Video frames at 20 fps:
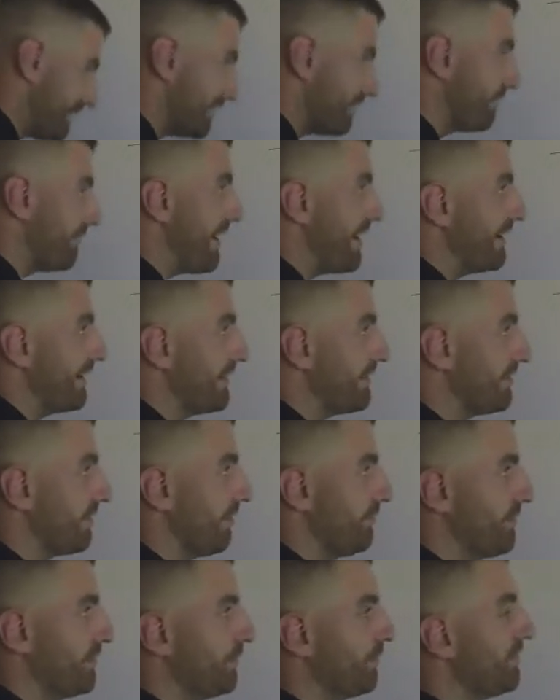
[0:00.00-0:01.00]
a finite
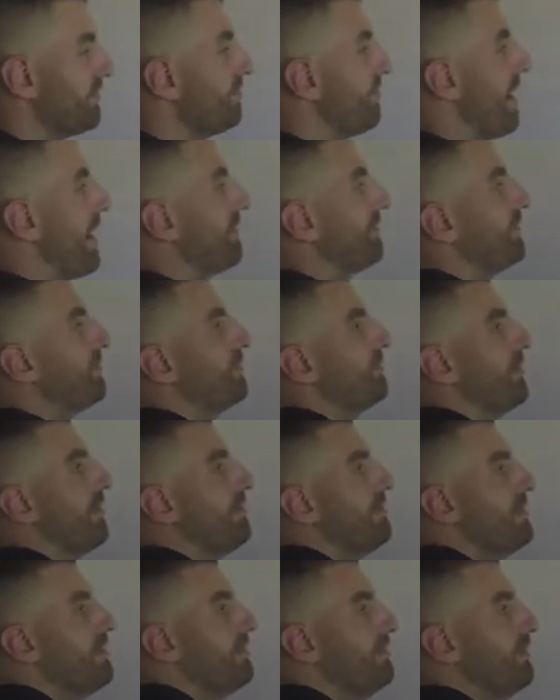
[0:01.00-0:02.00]
sum. You can always pass a
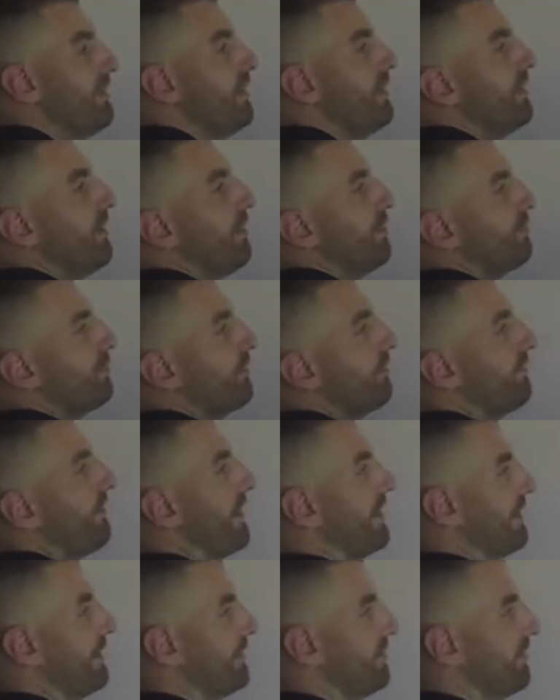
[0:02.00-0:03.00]
derivative through a
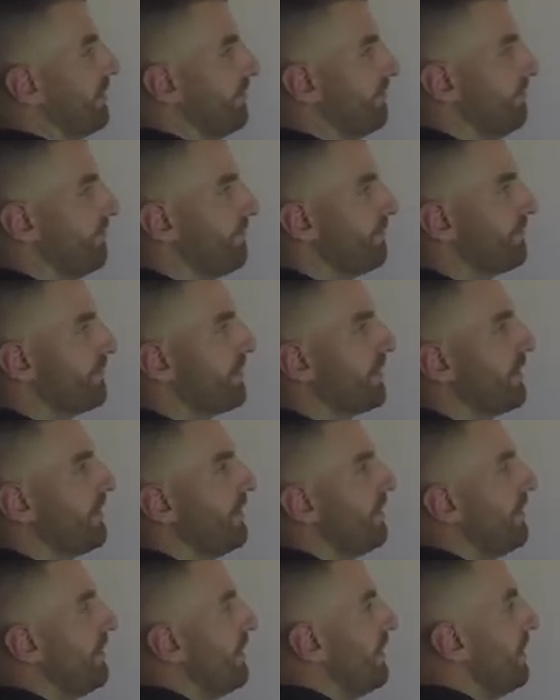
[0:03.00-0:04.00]
finite sum.
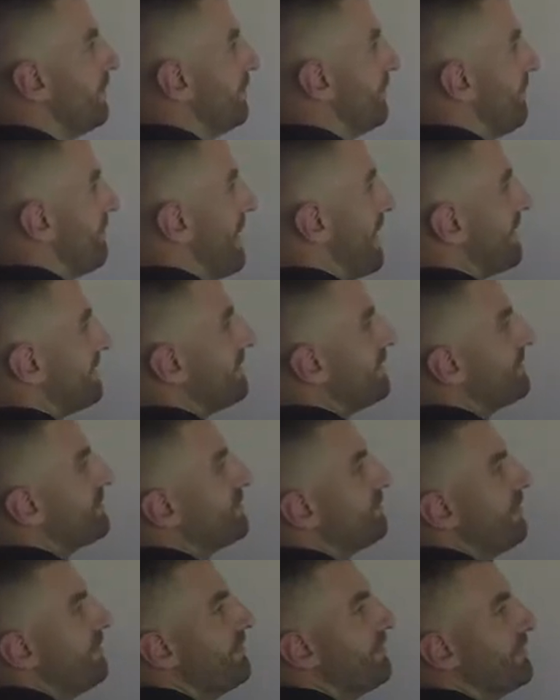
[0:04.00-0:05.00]
So if I pass this
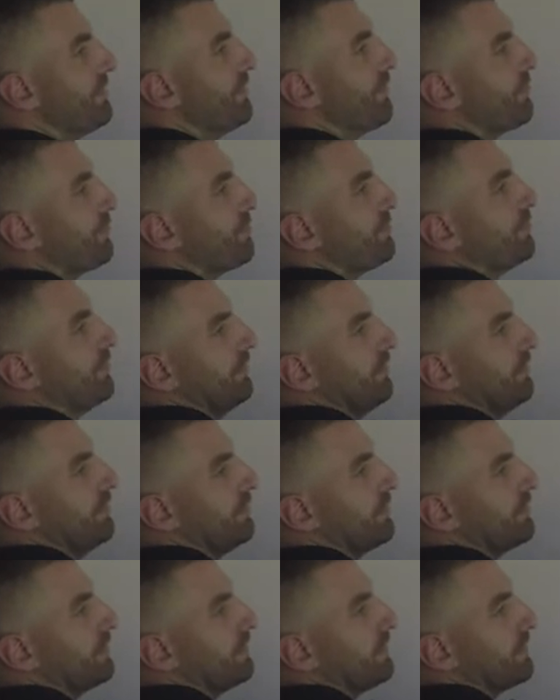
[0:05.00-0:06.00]
derivative through,
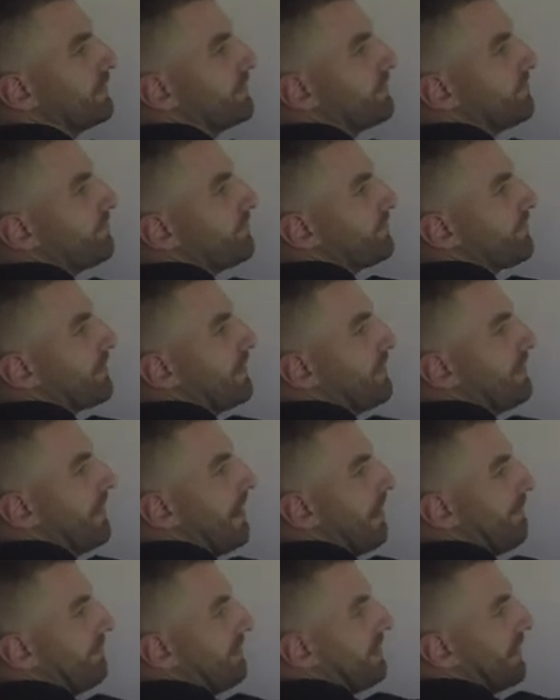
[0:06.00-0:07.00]

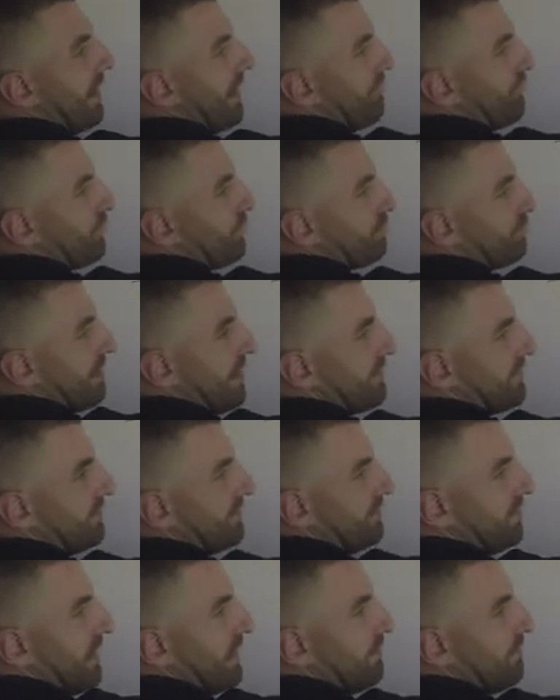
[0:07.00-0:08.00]
I'm going to have to apply the
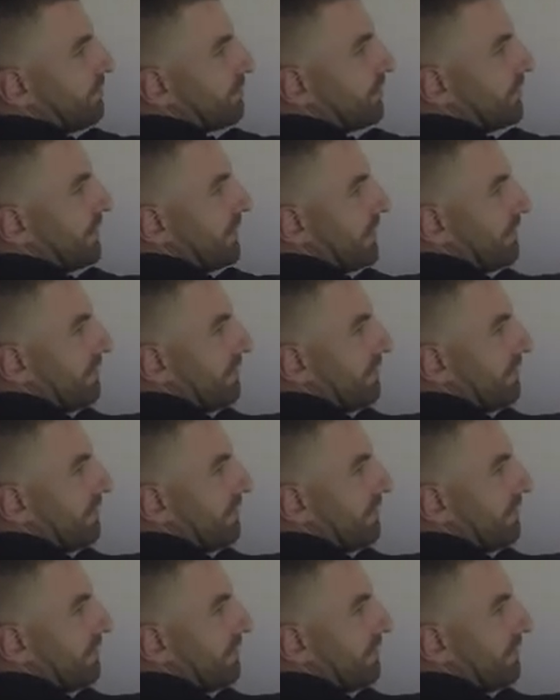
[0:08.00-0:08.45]
chain rule here